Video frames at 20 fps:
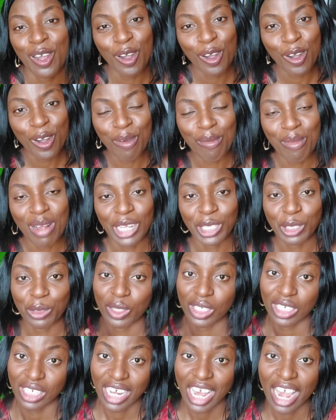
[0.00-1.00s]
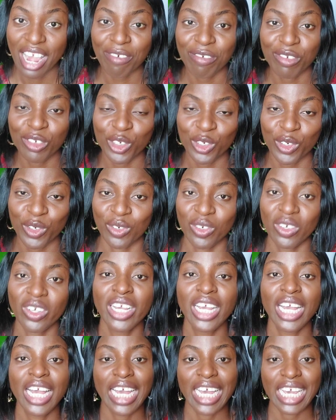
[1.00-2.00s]
Come as we dive through
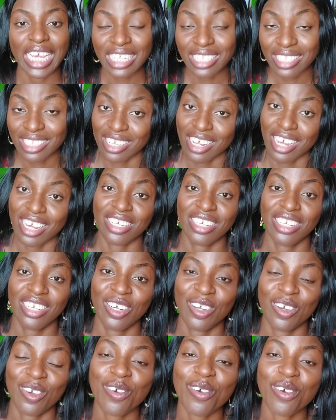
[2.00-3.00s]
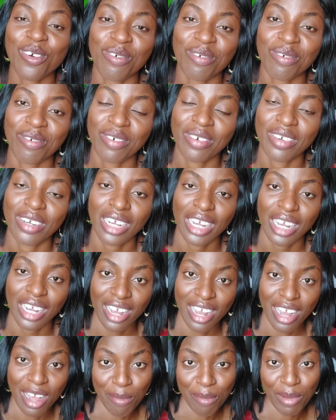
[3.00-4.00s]
inside of
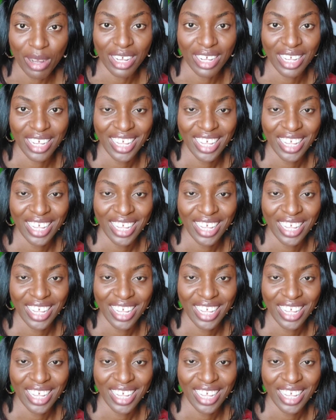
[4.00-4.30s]
CAMA.